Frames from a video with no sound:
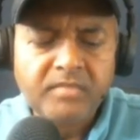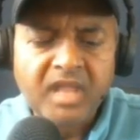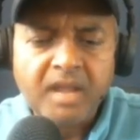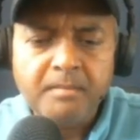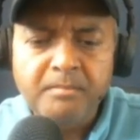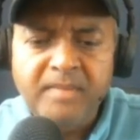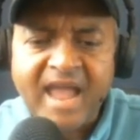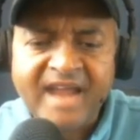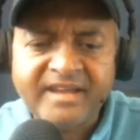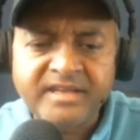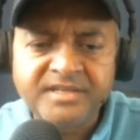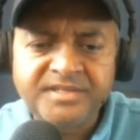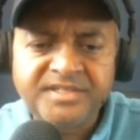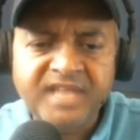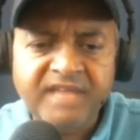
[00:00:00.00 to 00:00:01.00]
black
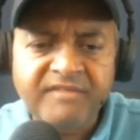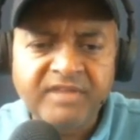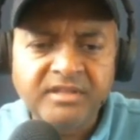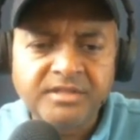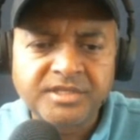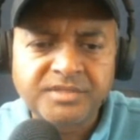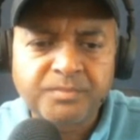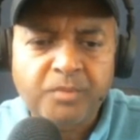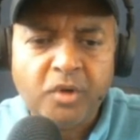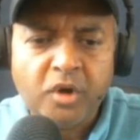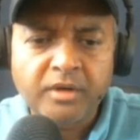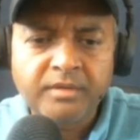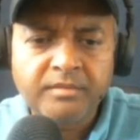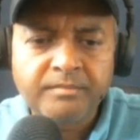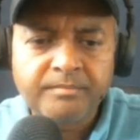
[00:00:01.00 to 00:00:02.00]
is saving this
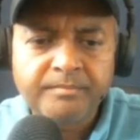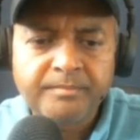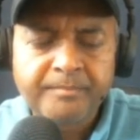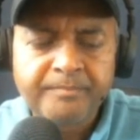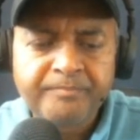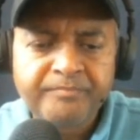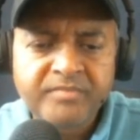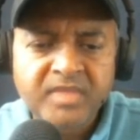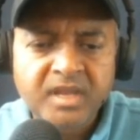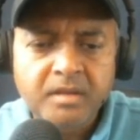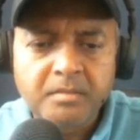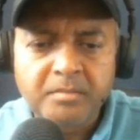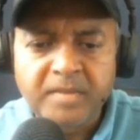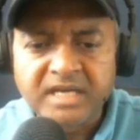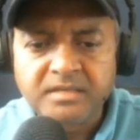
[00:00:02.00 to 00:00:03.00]
pawn,
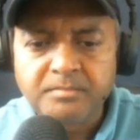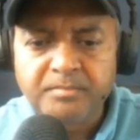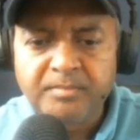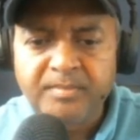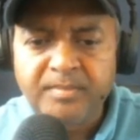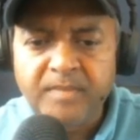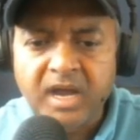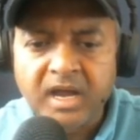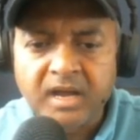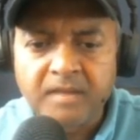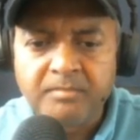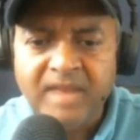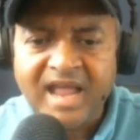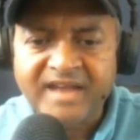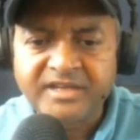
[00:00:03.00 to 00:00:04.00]
but
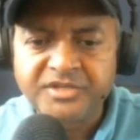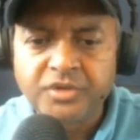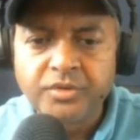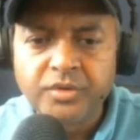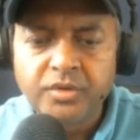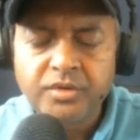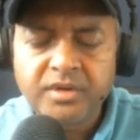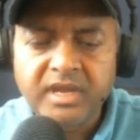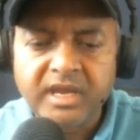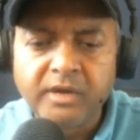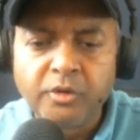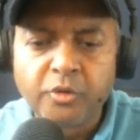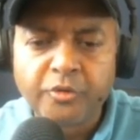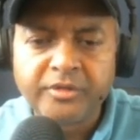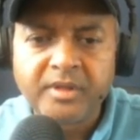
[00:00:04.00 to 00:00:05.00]
black is going to
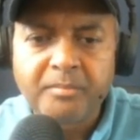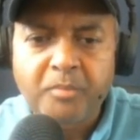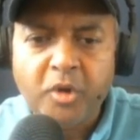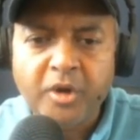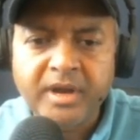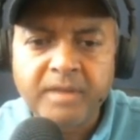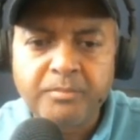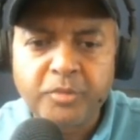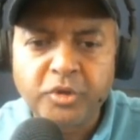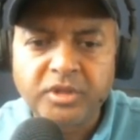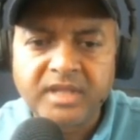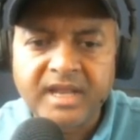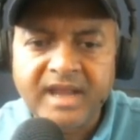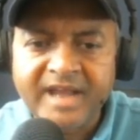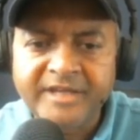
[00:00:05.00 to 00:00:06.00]
ignore the pawn and
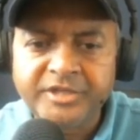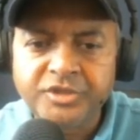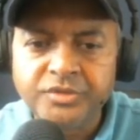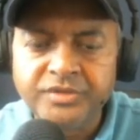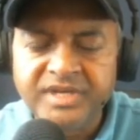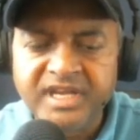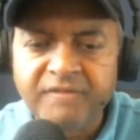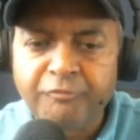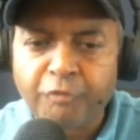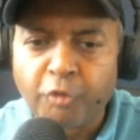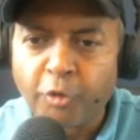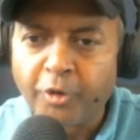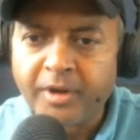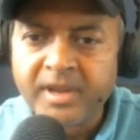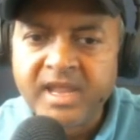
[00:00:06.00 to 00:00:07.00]
put the knight to
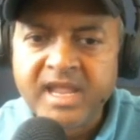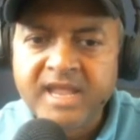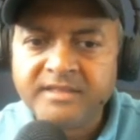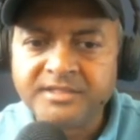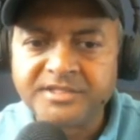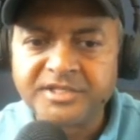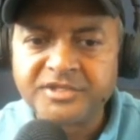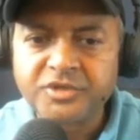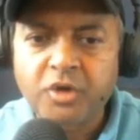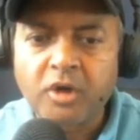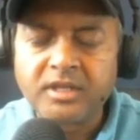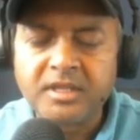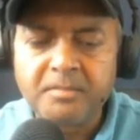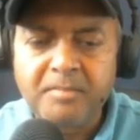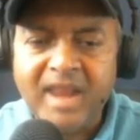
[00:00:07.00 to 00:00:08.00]
d4. This is
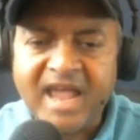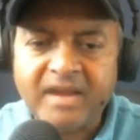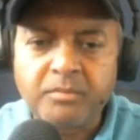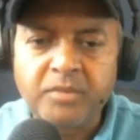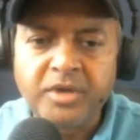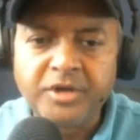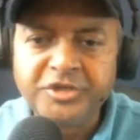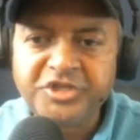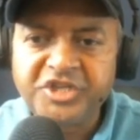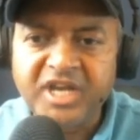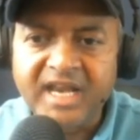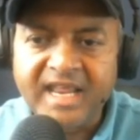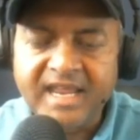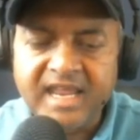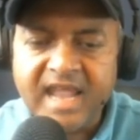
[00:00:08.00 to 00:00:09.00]
called the Blackburne
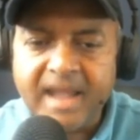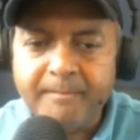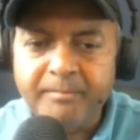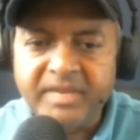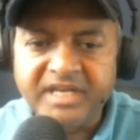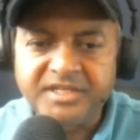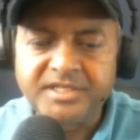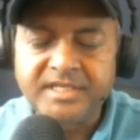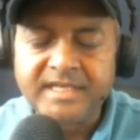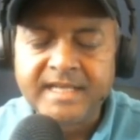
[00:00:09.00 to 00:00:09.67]
Shilling Gambit.